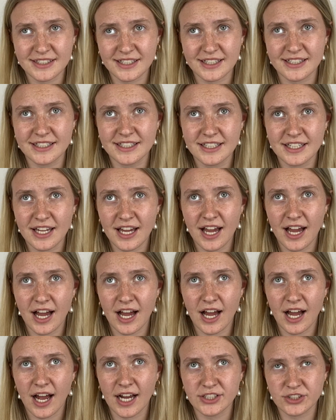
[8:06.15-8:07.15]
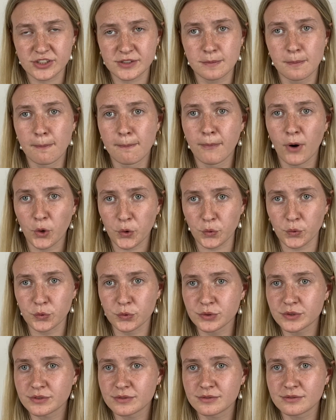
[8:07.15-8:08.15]
Like I just
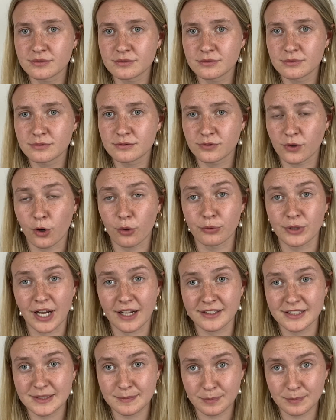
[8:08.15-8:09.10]
modelled for Rihanna's